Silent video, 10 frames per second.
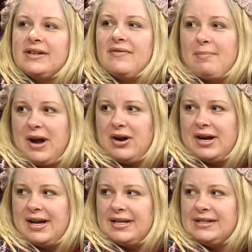of
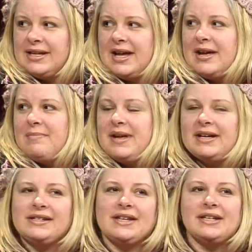Americans,
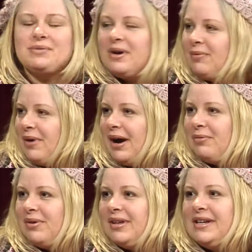because that's what
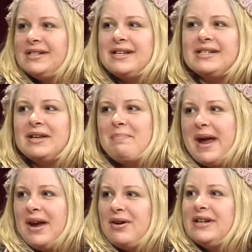Raul is. He's a
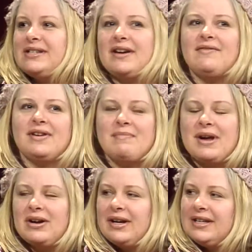parent of an
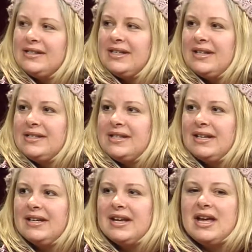American
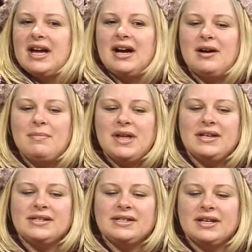citizen,
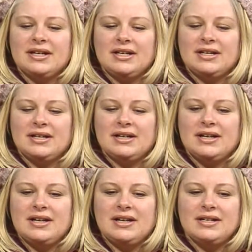is
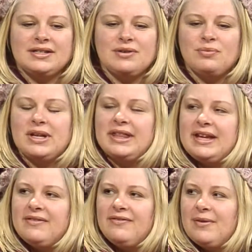the
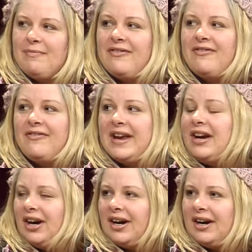relief from
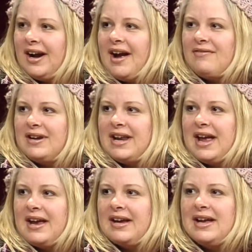fear every
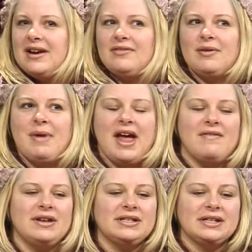day, from
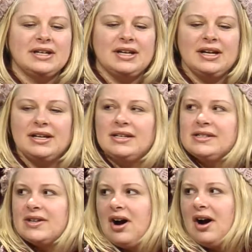having to get in
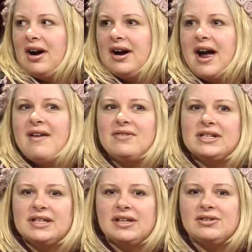his car every
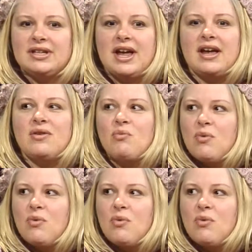single day and